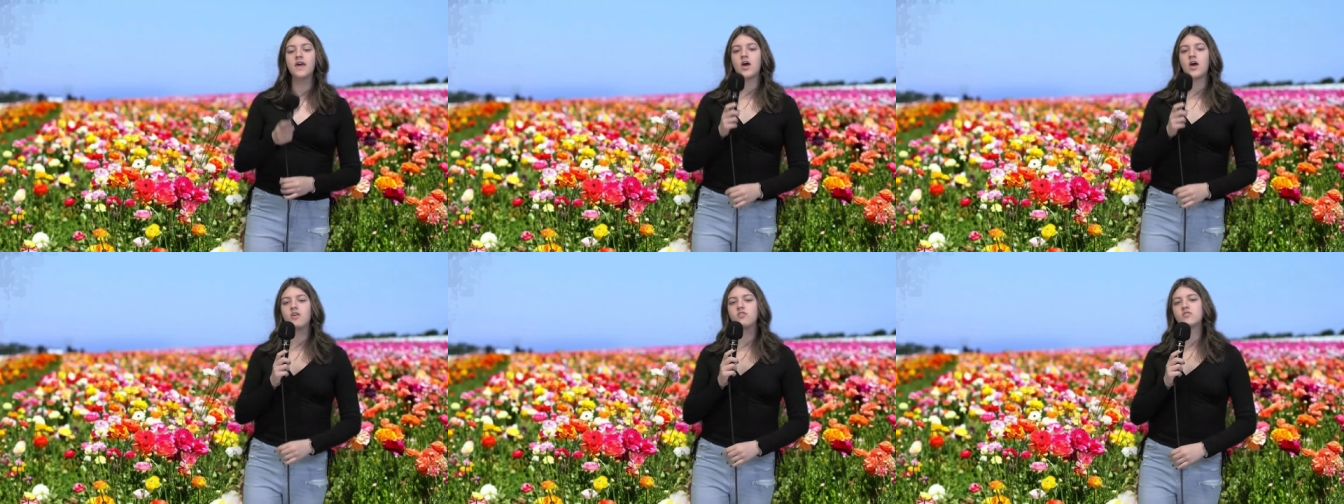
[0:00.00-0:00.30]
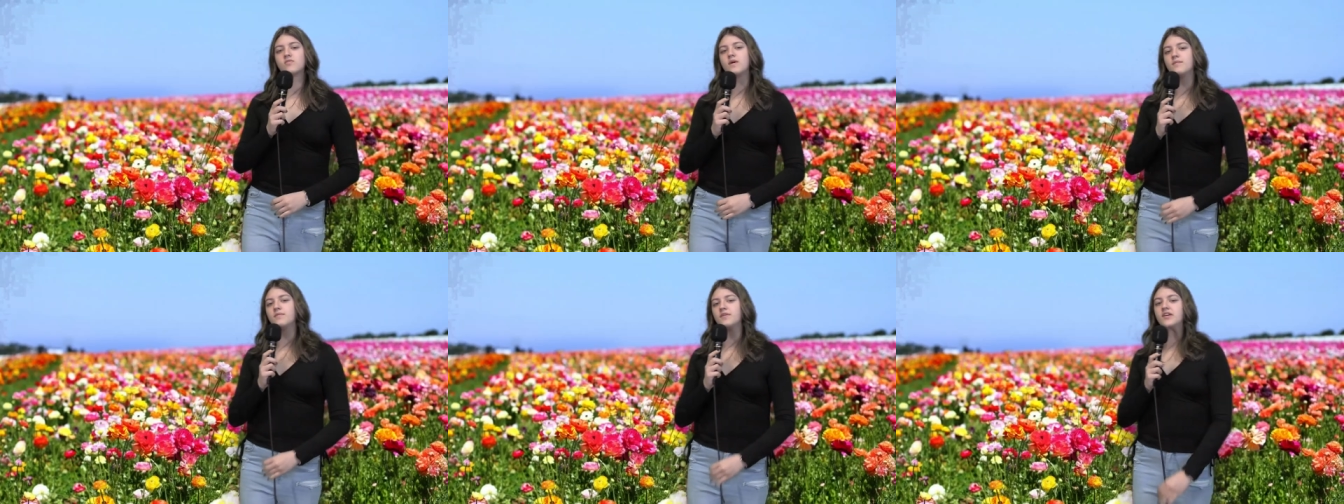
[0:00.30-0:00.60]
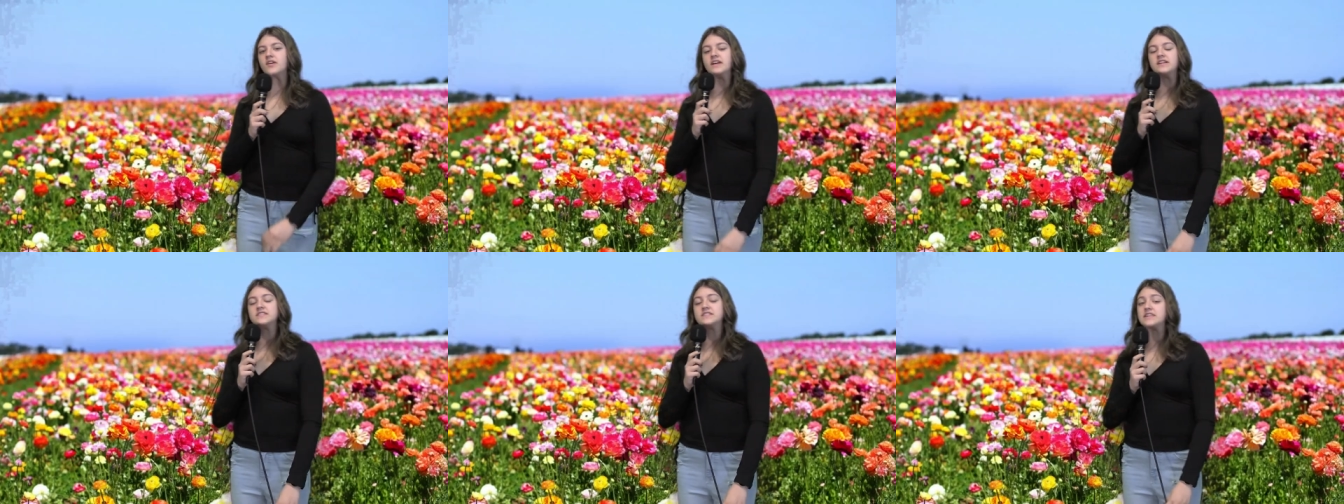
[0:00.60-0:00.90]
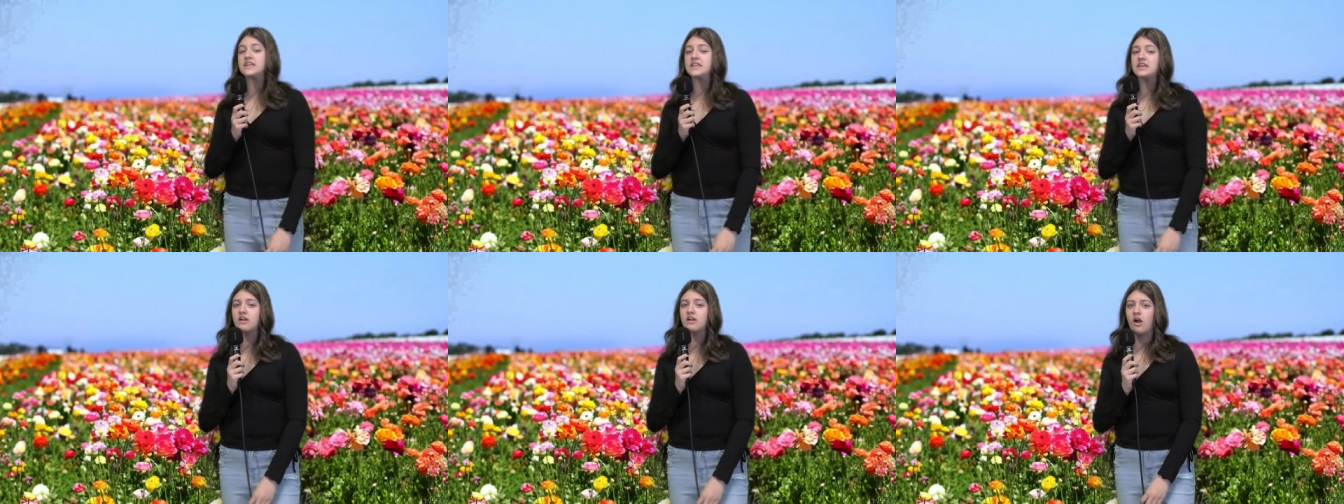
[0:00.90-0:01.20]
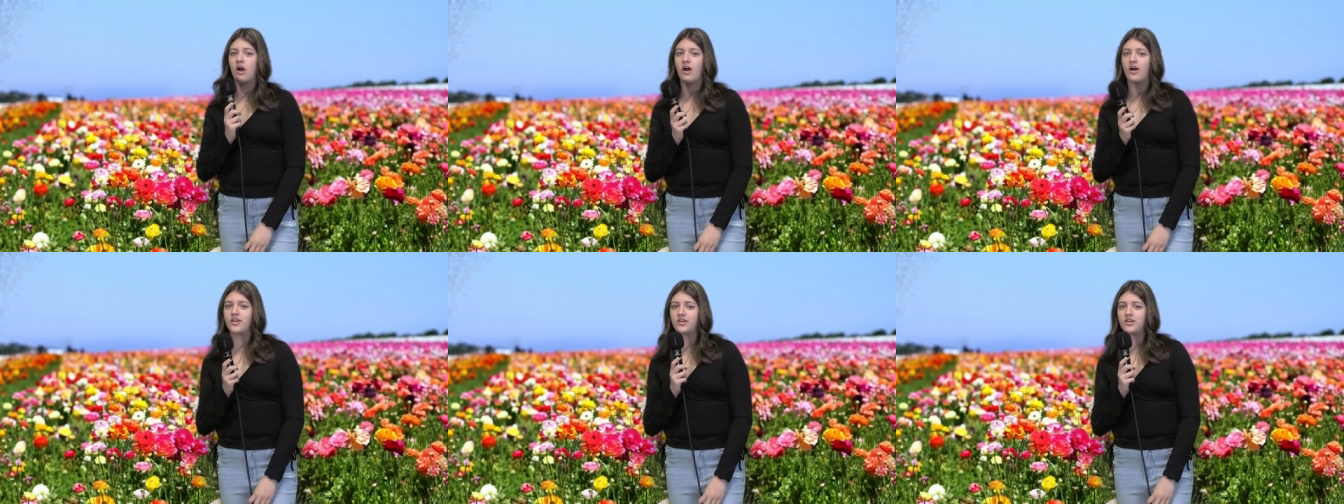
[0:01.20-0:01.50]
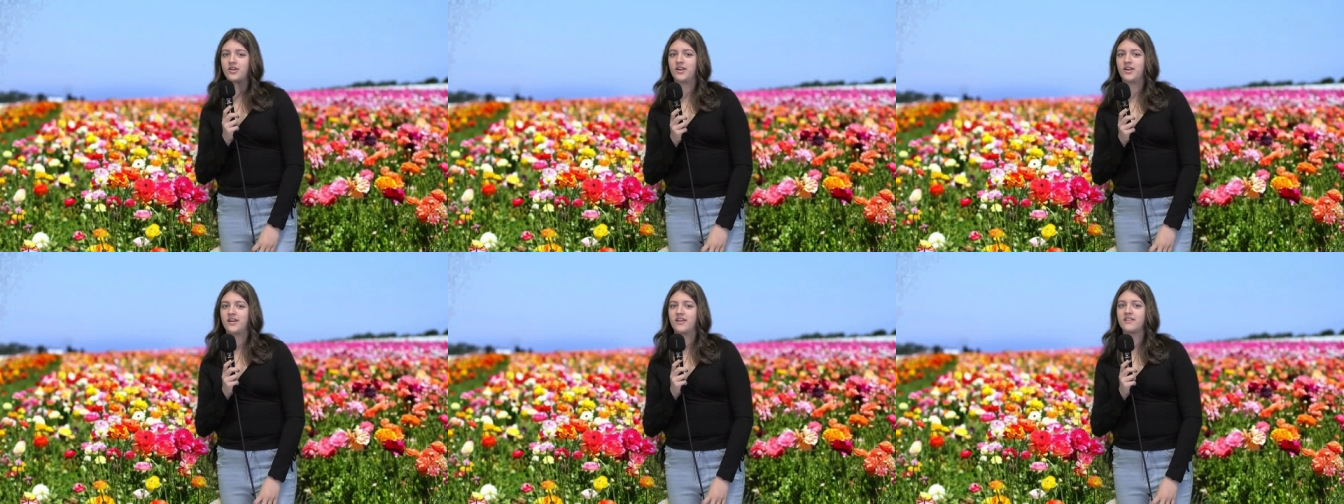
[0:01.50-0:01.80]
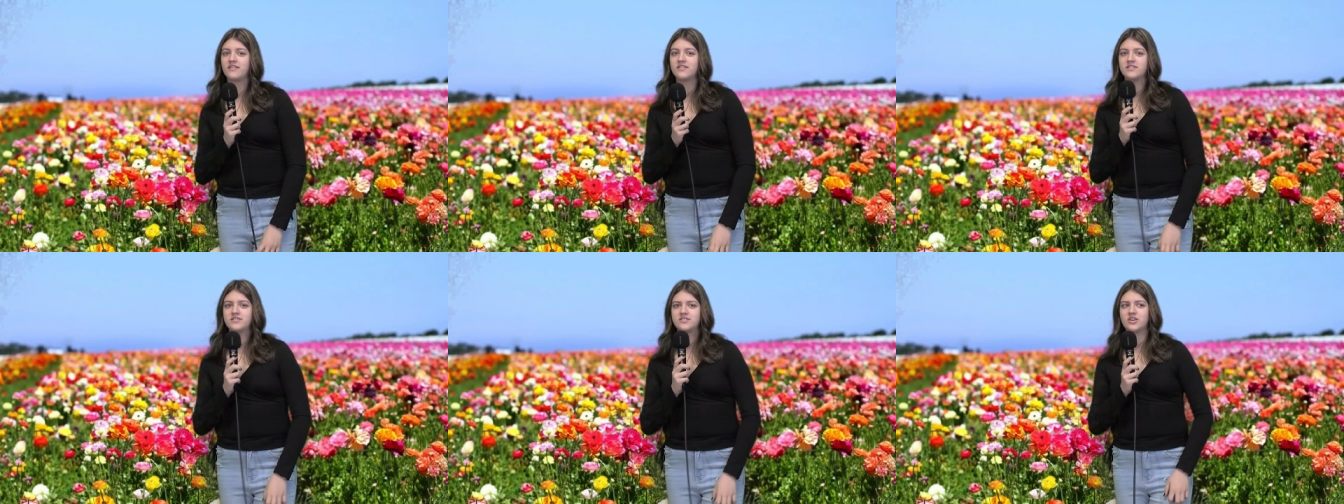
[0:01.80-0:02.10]
And remember, it's getting hotter here,
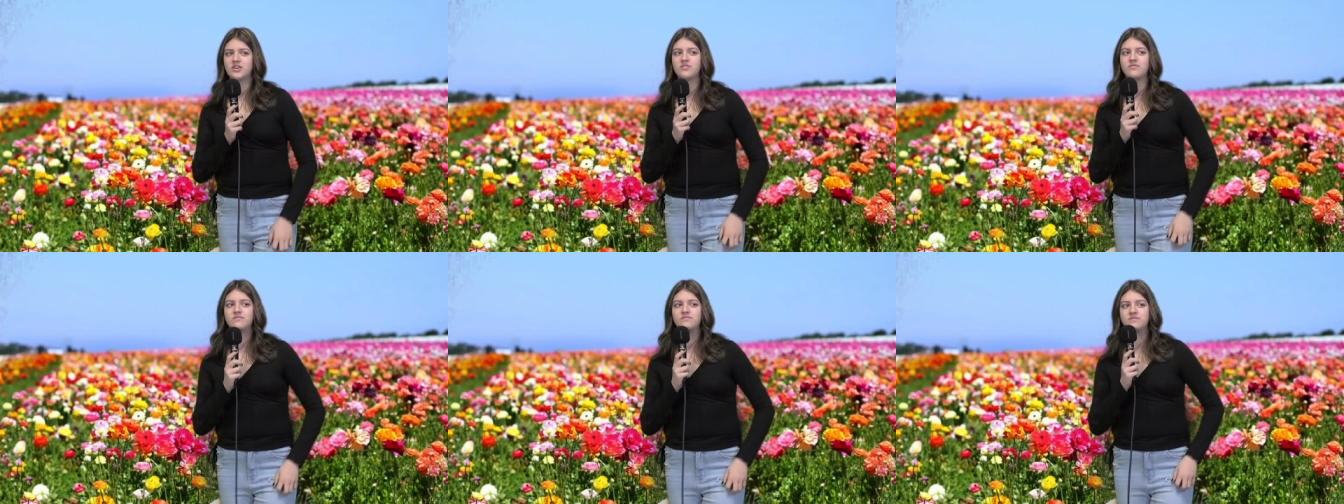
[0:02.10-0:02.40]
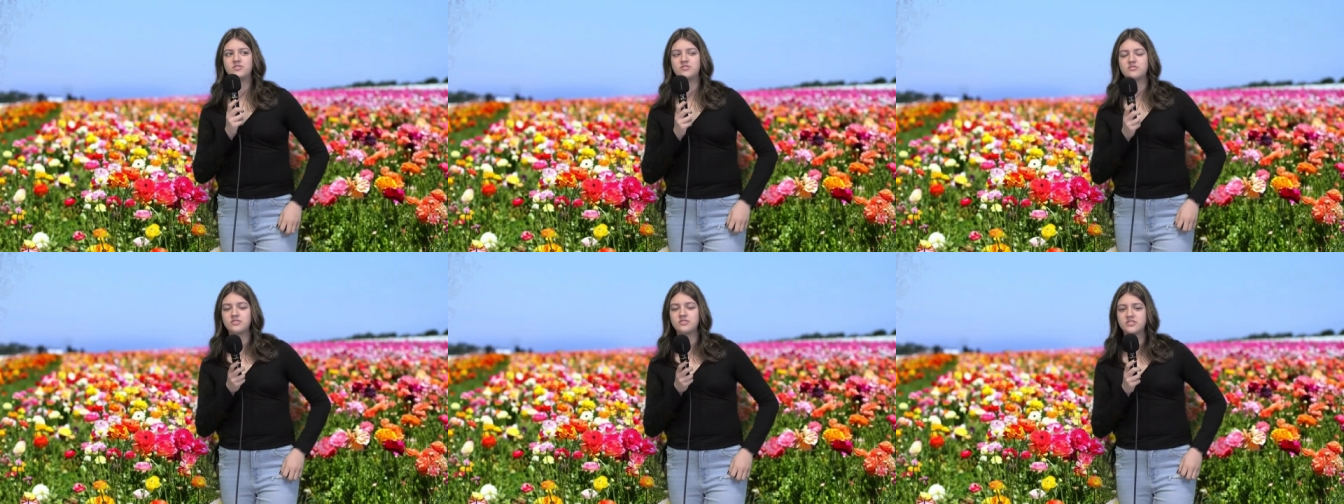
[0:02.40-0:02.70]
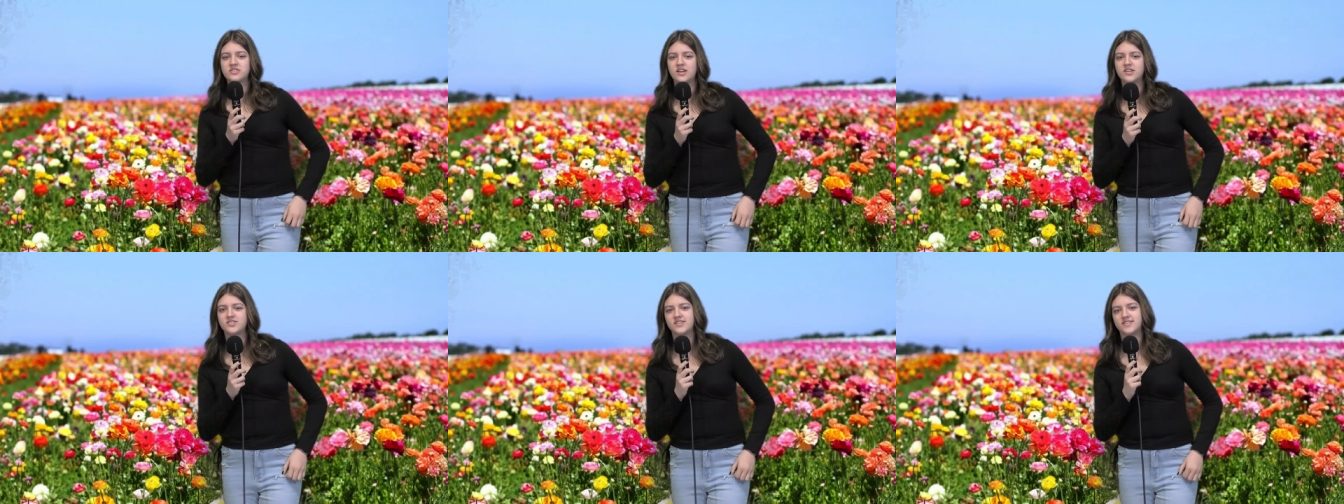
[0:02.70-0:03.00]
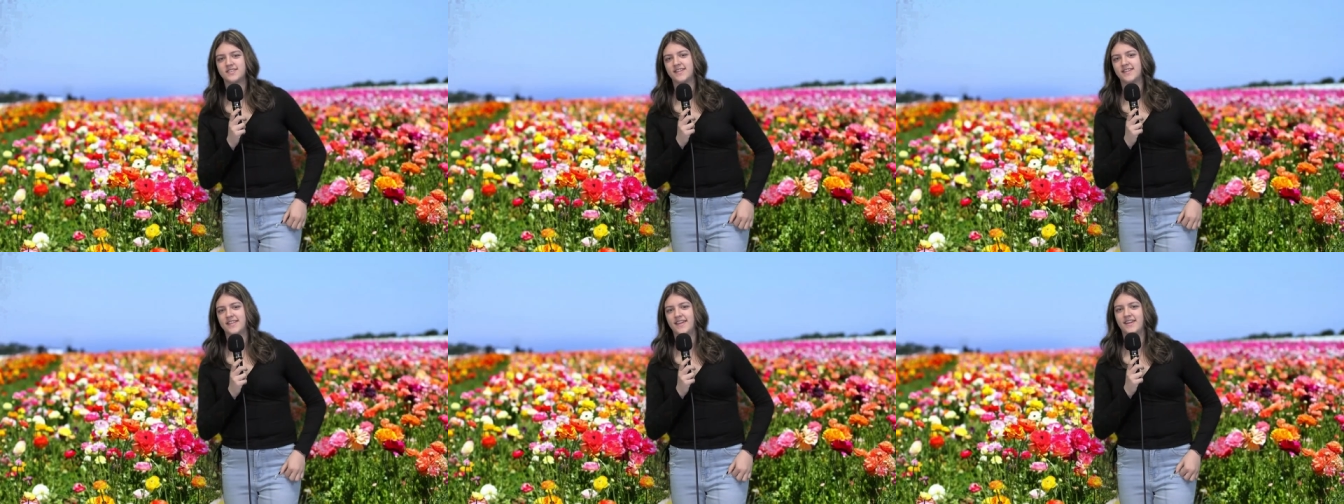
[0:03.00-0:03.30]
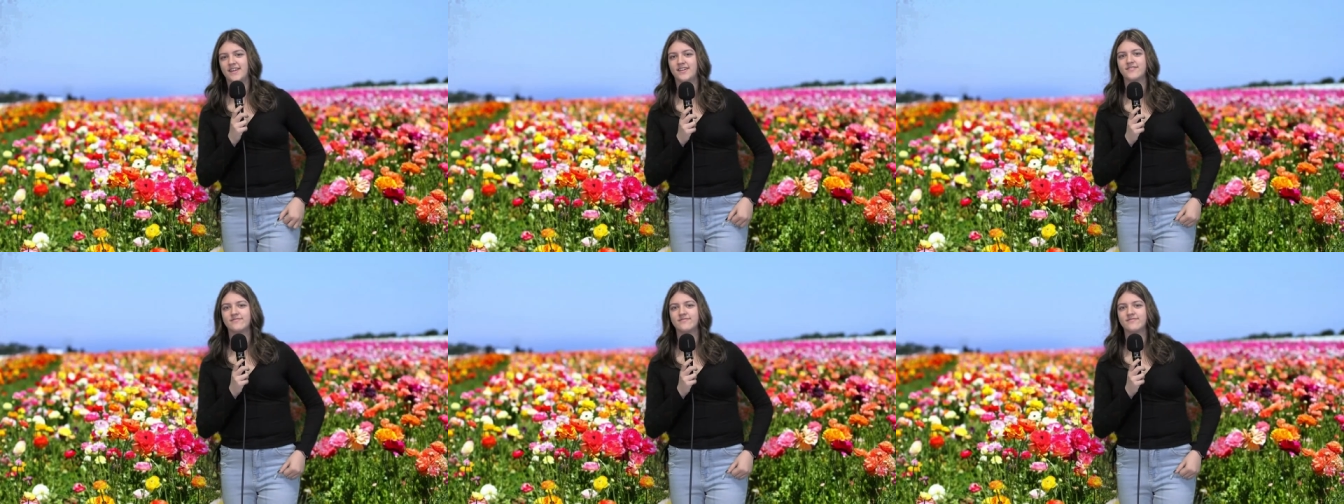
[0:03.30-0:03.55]
so you should start dressing lighter.